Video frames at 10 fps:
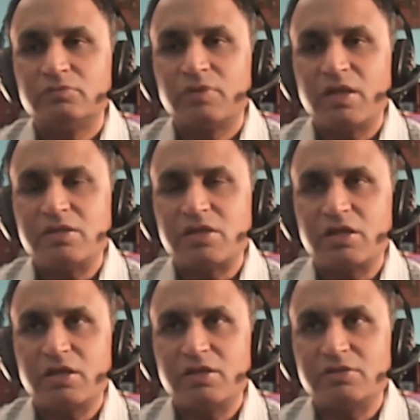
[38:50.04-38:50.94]
Why his
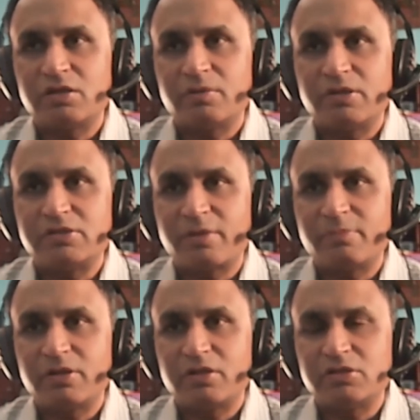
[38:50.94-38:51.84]
uncle is the
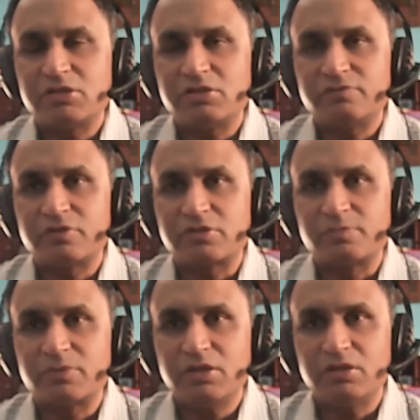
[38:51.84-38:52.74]
examiner in chief or
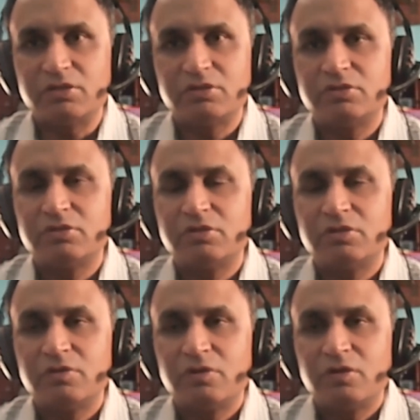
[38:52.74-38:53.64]
something?
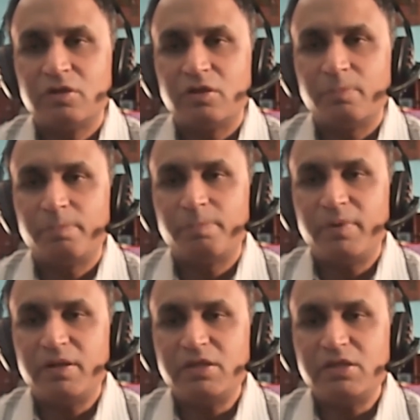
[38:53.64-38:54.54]

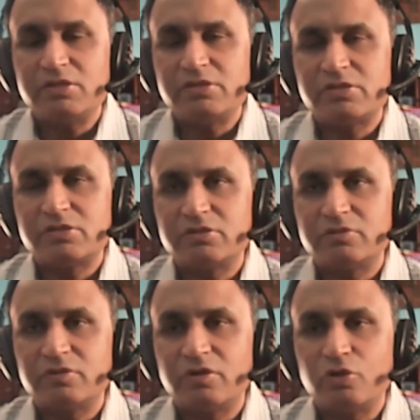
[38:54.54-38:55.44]
Please
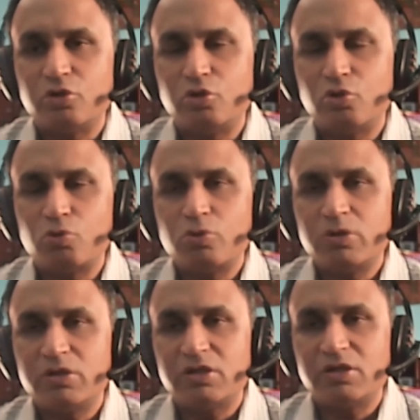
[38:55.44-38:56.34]

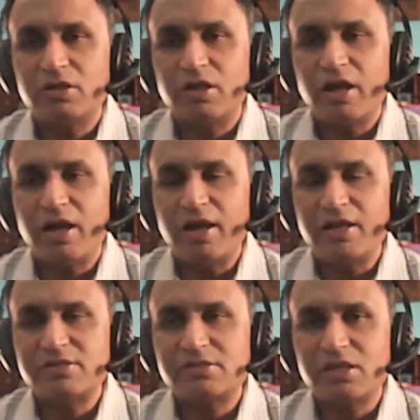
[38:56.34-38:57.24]
don't
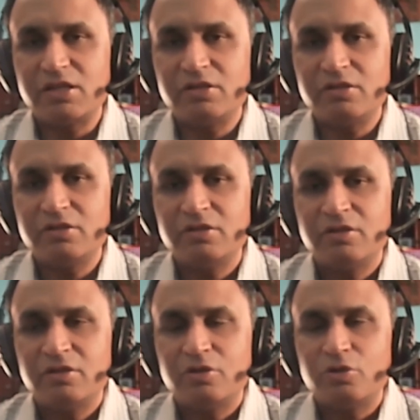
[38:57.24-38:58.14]
listen
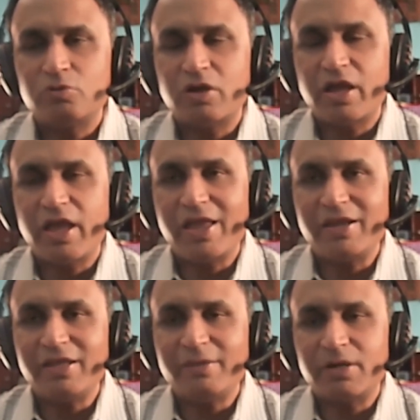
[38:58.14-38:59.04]
to
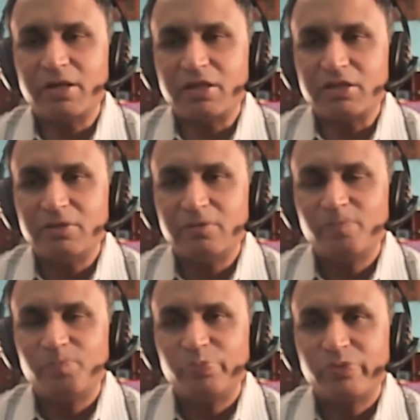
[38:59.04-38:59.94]
anybody
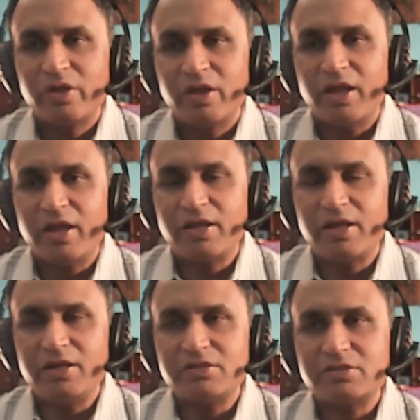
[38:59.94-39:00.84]
at
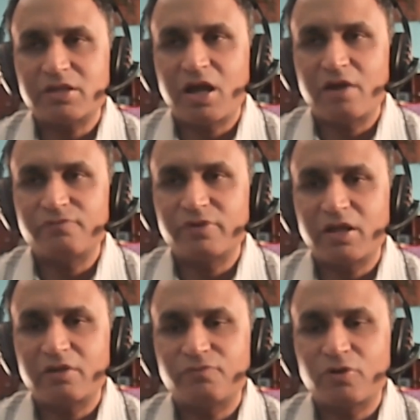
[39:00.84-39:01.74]
least half an
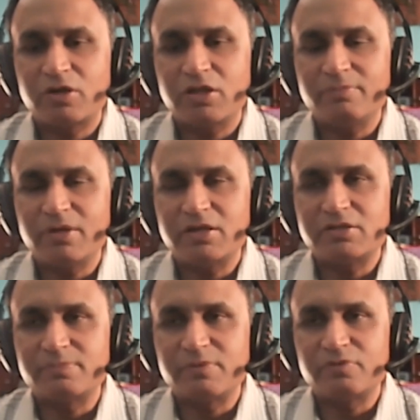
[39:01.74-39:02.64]
hour, 40
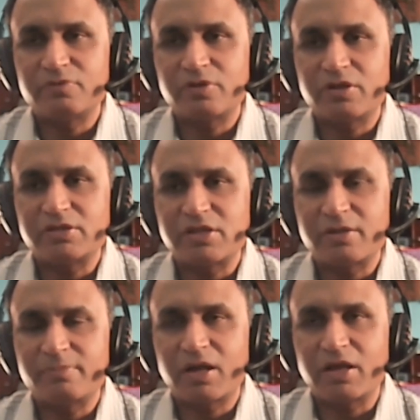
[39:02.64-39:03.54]
minutes before your
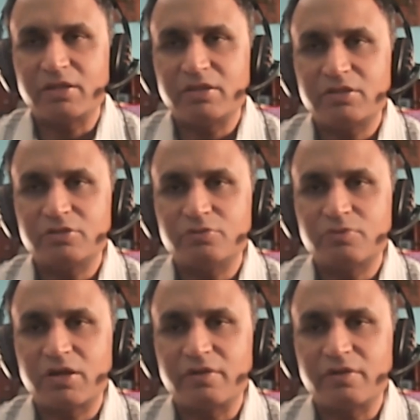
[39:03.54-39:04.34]
exam. Either you are